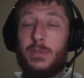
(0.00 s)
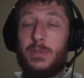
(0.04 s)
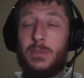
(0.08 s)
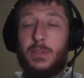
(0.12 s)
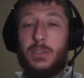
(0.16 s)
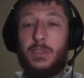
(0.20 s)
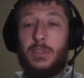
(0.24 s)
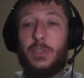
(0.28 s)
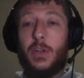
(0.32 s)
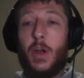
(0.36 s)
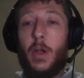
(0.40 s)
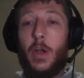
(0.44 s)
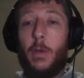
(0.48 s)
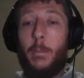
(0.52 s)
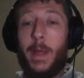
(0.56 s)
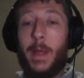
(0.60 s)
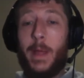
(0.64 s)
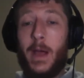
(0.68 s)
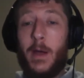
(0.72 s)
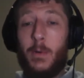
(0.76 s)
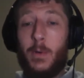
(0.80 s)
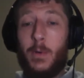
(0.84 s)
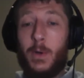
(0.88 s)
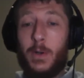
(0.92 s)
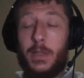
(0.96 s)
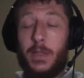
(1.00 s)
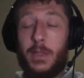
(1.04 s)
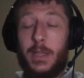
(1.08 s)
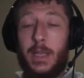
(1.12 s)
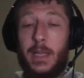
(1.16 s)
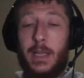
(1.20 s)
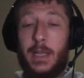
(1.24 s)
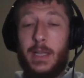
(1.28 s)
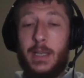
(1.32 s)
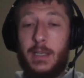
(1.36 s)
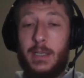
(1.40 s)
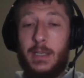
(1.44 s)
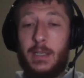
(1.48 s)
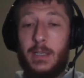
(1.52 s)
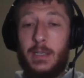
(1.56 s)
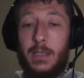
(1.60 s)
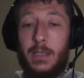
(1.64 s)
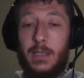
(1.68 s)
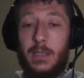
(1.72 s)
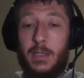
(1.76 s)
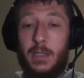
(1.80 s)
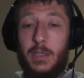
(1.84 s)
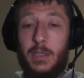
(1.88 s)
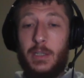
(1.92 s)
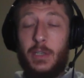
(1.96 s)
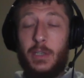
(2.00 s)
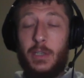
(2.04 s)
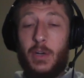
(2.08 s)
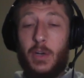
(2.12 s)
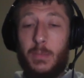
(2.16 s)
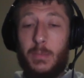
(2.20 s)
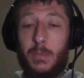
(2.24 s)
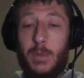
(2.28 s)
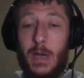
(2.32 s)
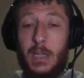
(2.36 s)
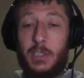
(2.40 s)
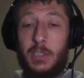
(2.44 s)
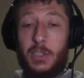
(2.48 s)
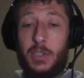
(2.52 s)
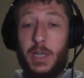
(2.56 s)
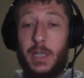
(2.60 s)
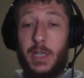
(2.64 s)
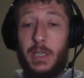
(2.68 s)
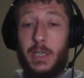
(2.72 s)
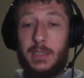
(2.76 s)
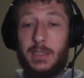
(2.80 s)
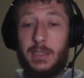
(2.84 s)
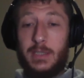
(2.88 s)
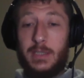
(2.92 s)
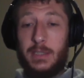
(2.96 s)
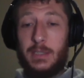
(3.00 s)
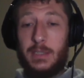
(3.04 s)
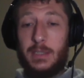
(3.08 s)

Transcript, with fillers: star power than, you know, Montrezl.